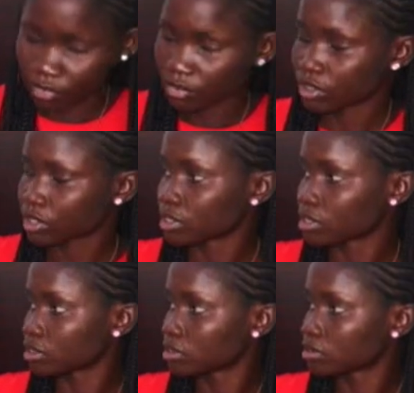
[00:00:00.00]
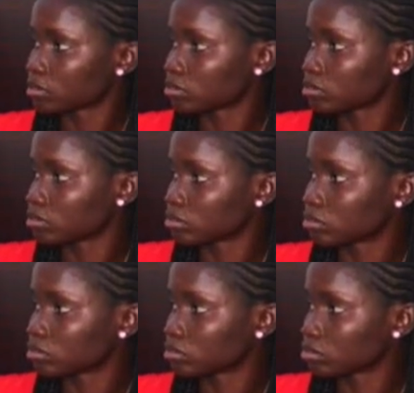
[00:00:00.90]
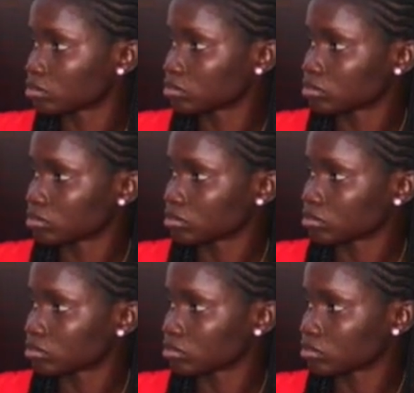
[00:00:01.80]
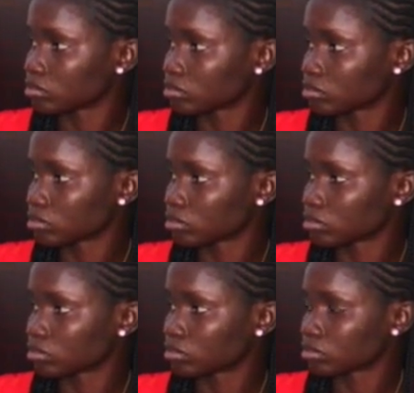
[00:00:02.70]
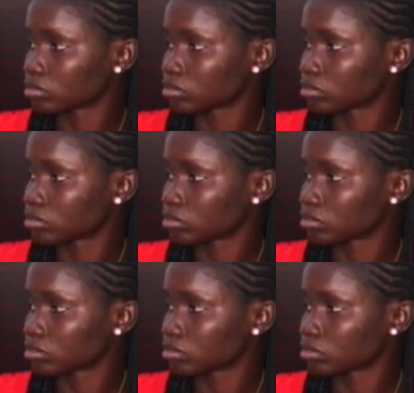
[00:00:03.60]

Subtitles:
The person shown says nothing.